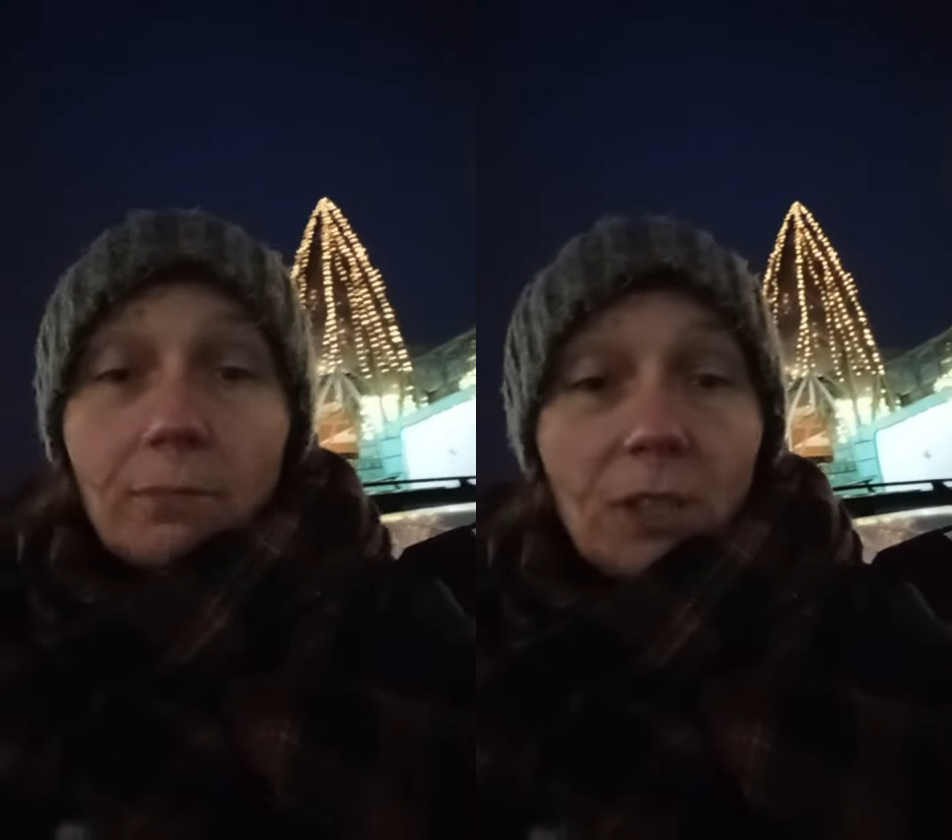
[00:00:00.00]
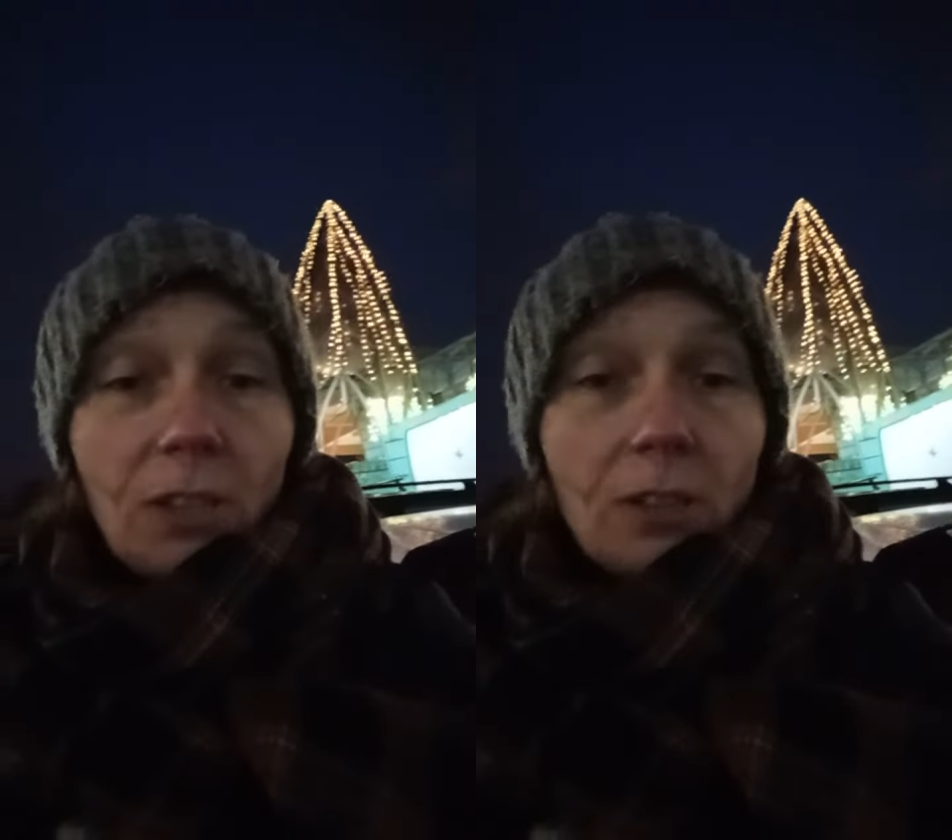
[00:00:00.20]

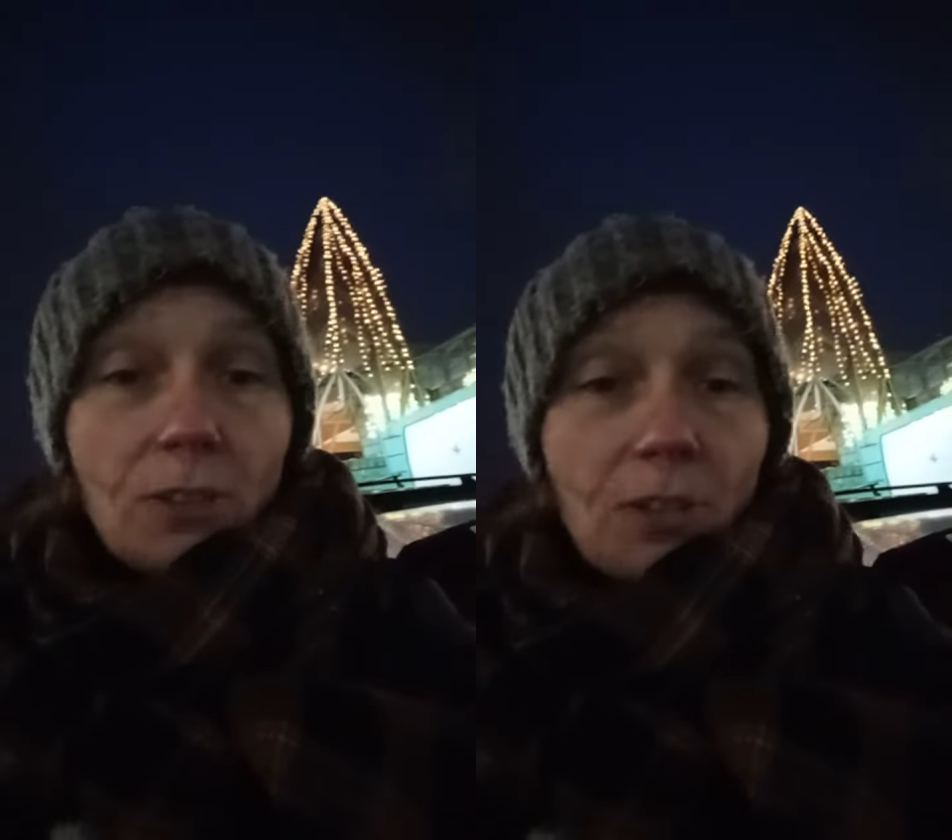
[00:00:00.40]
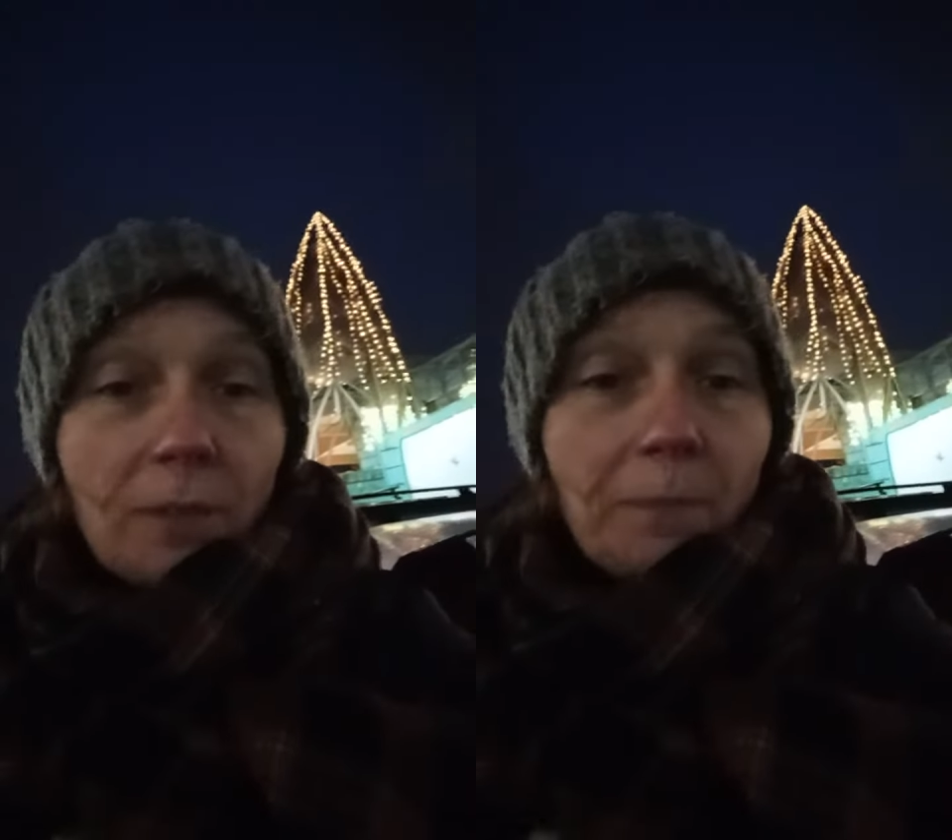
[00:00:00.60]

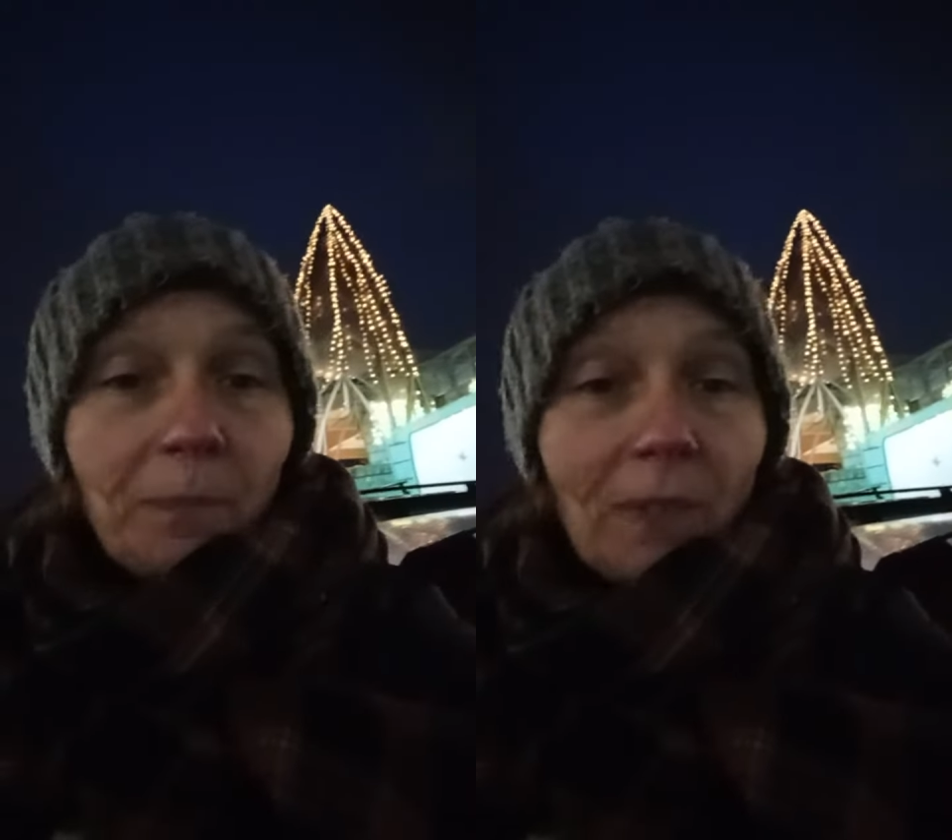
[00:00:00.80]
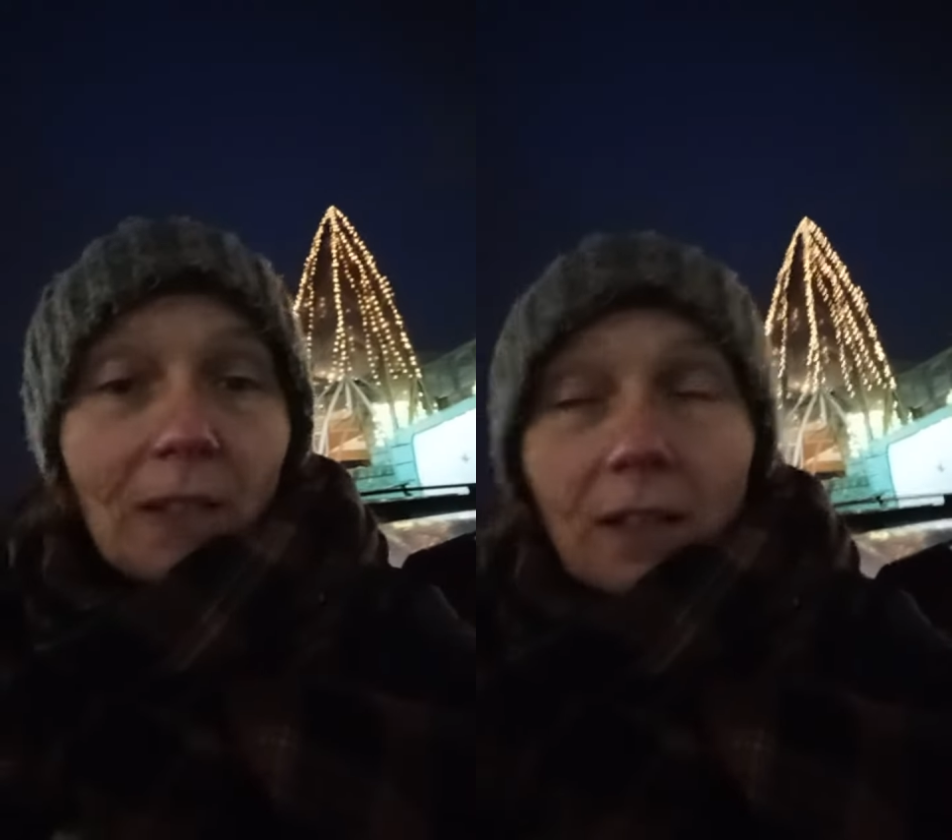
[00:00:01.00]
mythology
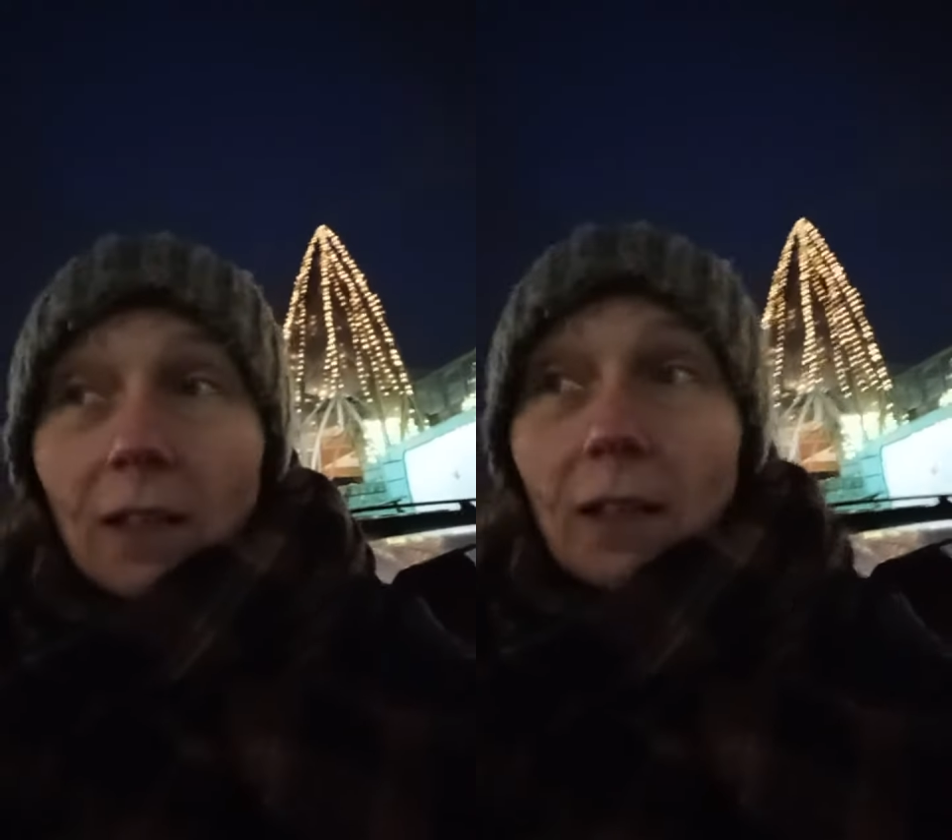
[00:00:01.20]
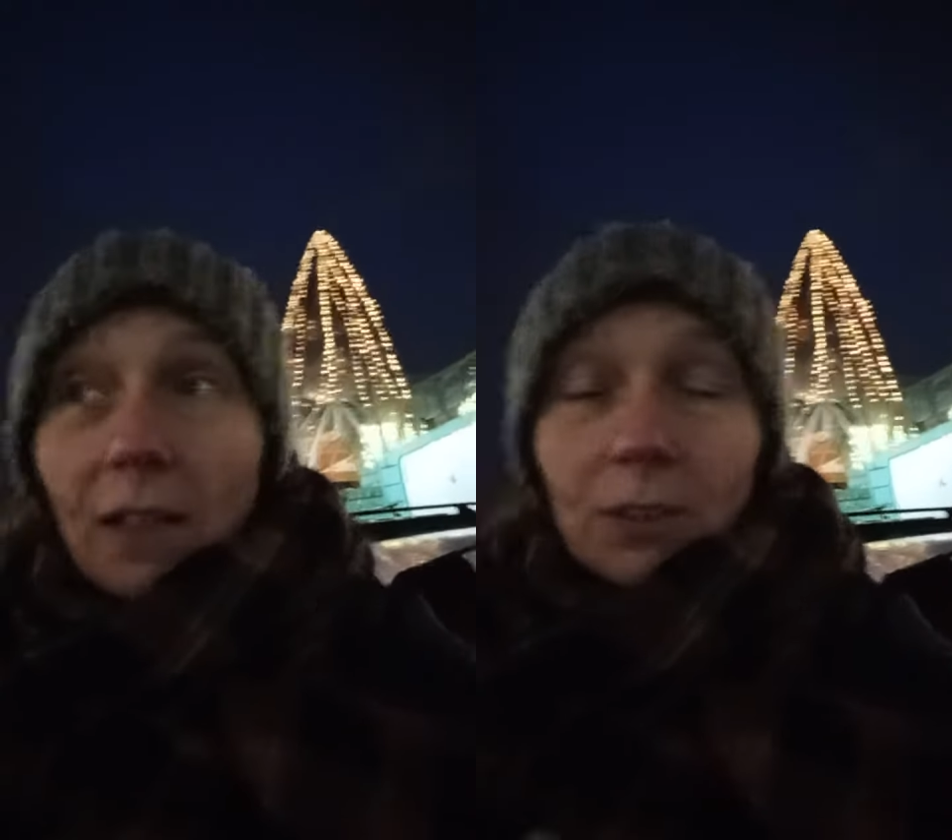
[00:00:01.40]

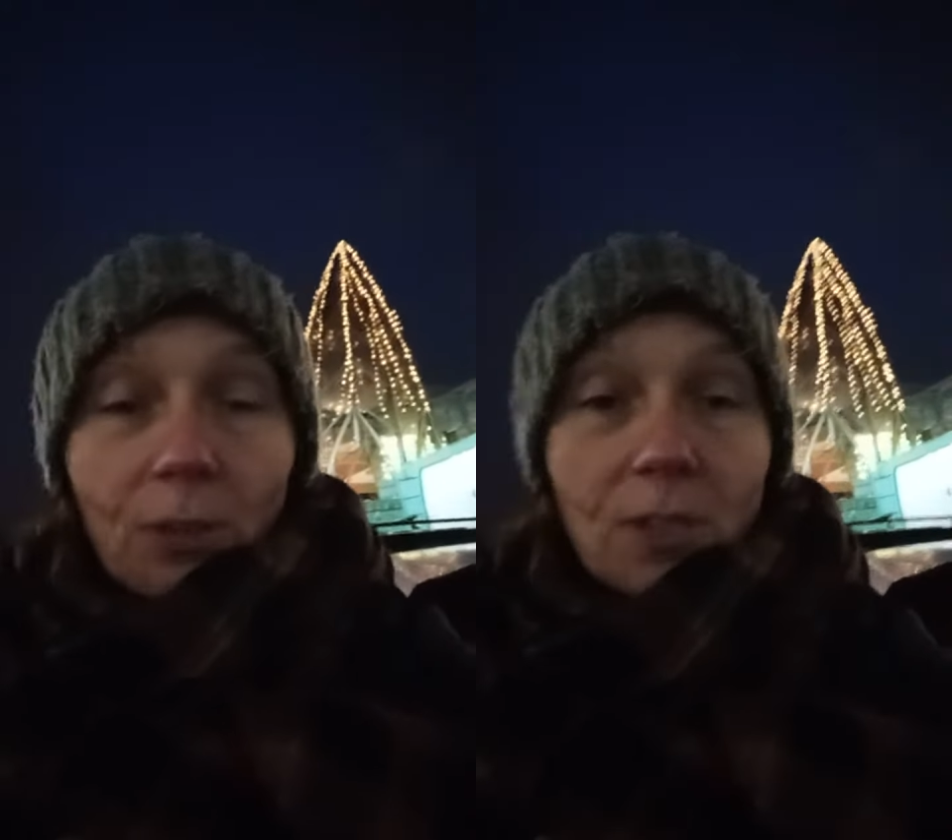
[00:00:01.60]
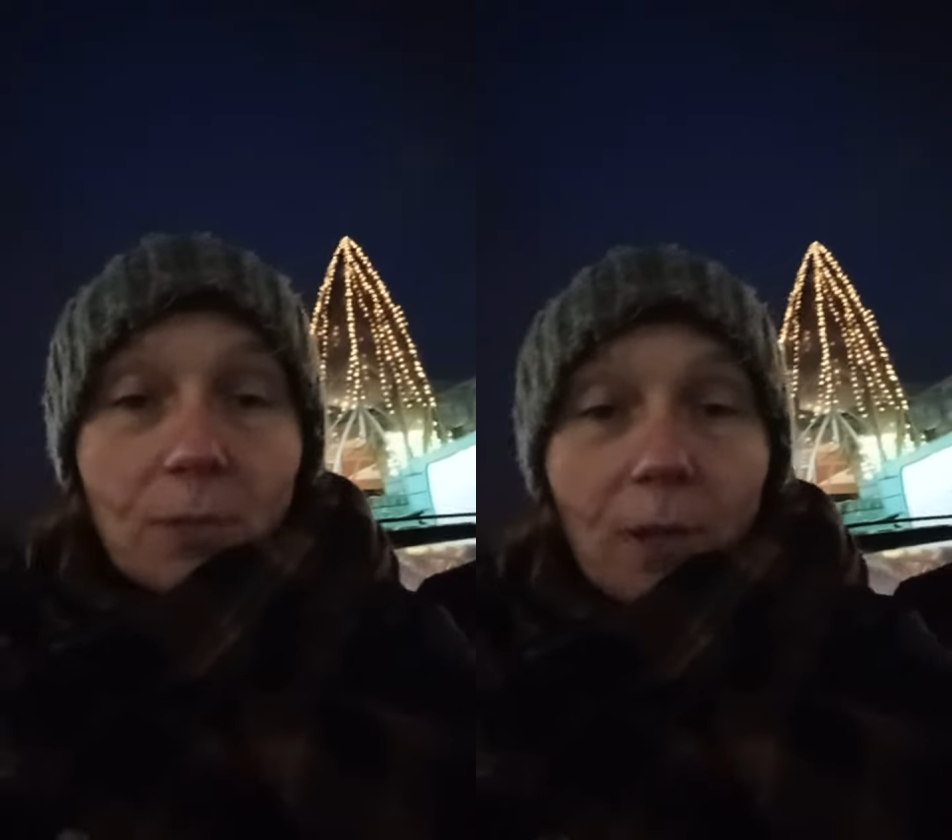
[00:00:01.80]

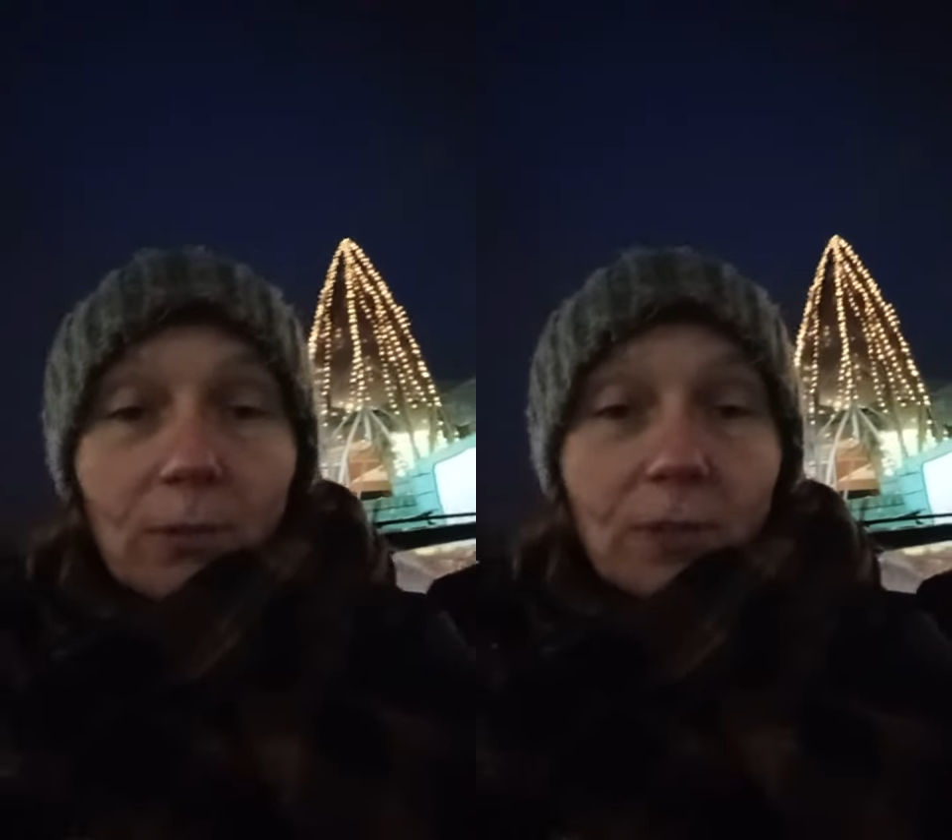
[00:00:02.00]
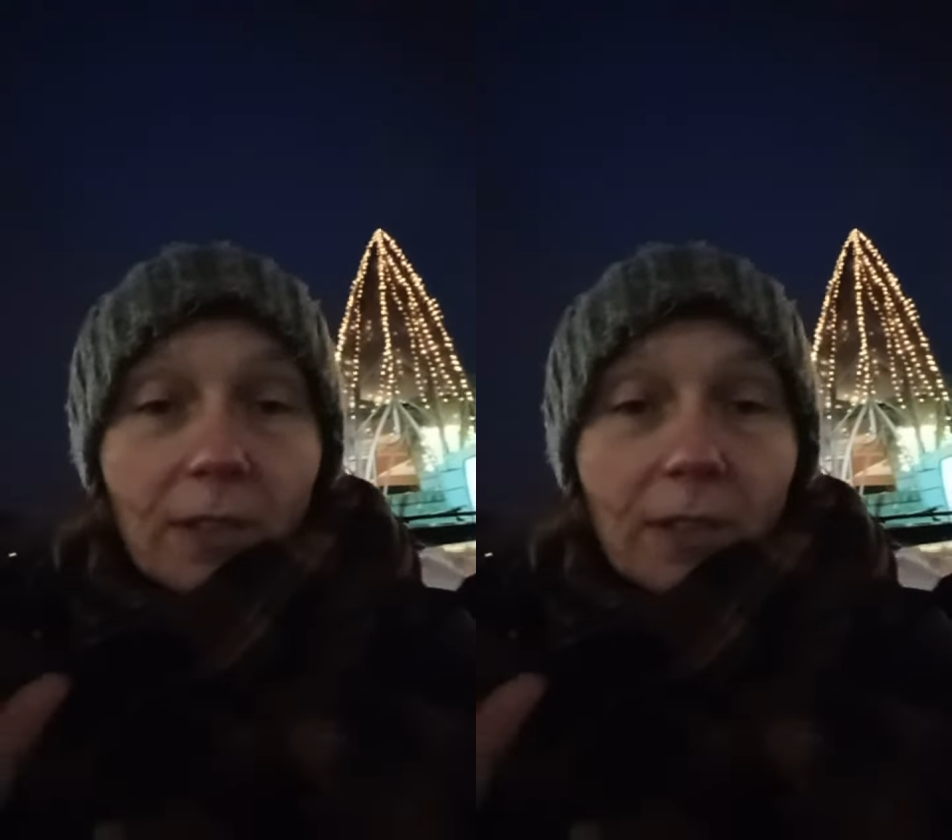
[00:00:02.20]
talks about